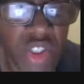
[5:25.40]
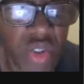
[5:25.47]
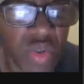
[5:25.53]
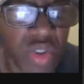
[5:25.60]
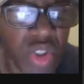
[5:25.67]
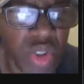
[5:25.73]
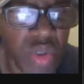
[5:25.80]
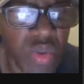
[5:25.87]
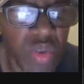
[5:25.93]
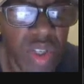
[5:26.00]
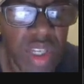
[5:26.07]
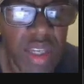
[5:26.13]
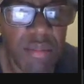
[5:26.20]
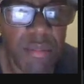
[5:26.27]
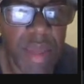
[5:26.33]
you to
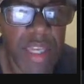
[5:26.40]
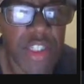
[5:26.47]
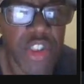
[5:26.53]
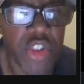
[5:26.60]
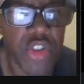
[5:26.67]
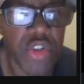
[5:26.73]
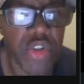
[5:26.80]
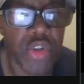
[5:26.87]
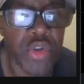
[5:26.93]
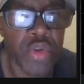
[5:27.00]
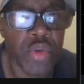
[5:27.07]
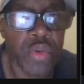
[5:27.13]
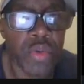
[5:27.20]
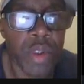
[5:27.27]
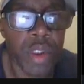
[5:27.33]
make sure
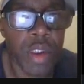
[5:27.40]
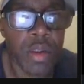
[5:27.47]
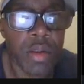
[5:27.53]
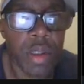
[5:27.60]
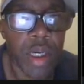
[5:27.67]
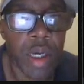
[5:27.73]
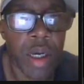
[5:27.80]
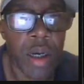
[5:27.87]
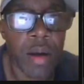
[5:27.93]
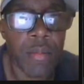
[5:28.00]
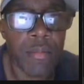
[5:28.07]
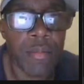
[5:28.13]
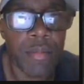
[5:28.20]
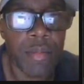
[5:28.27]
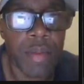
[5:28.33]
you
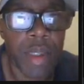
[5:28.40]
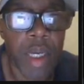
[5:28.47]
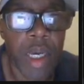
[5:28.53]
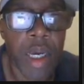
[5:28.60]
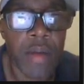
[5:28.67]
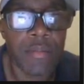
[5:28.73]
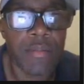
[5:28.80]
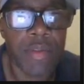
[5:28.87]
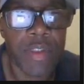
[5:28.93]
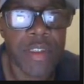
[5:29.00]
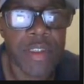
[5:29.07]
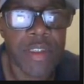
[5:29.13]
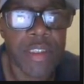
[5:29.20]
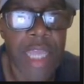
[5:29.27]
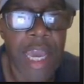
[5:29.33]
um, uh,
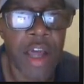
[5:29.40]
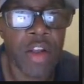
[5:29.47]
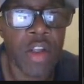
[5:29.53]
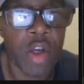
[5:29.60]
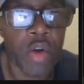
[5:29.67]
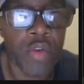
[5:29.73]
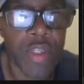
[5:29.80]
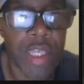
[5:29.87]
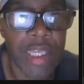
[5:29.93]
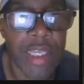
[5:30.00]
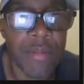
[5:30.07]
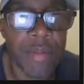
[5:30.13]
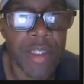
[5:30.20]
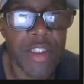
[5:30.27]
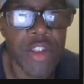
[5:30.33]
download the
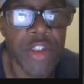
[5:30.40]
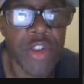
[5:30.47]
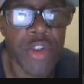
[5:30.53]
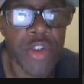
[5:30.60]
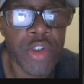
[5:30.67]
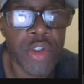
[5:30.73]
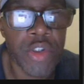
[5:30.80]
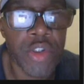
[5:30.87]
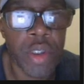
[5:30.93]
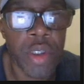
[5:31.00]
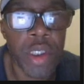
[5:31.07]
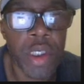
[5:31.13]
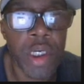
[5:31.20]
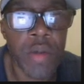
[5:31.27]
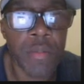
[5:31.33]
image to your
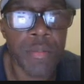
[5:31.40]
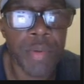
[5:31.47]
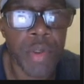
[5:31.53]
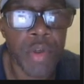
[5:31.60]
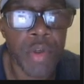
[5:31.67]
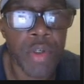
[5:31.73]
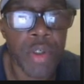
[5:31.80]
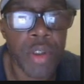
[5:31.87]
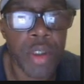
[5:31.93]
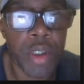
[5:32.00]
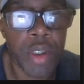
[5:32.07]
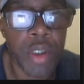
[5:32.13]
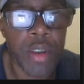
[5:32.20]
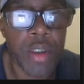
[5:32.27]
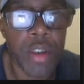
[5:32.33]
computer
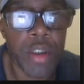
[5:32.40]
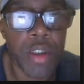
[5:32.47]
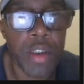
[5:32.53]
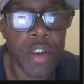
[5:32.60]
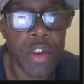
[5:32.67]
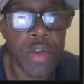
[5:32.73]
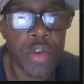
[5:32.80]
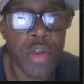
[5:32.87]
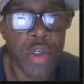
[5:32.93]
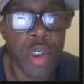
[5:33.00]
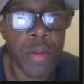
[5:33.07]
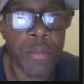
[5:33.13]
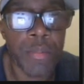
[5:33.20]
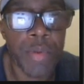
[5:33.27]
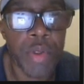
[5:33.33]
to your
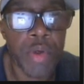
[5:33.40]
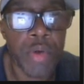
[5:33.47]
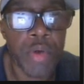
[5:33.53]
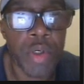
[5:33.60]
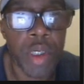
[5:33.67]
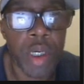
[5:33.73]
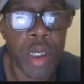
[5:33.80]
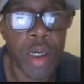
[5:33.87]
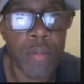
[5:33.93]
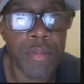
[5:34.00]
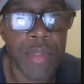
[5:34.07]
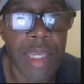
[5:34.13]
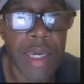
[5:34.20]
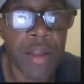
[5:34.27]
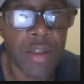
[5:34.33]
computer um,
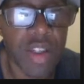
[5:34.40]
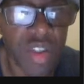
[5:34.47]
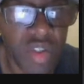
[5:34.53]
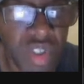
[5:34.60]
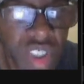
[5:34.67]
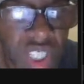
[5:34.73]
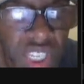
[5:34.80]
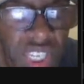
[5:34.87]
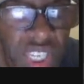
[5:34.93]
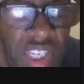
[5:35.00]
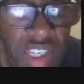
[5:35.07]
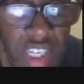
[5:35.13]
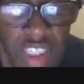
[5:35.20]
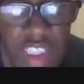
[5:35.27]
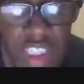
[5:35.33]
downloads
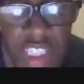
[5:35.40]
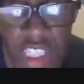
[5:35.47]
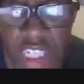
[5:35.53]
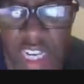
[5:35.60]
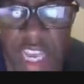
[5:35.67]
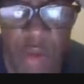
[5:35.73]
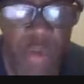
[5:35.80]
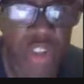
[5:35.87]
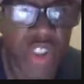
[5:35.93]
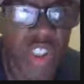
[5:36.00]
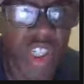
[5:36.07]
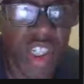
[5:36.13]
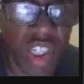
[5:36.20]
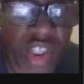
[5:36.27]
because then now what you're going to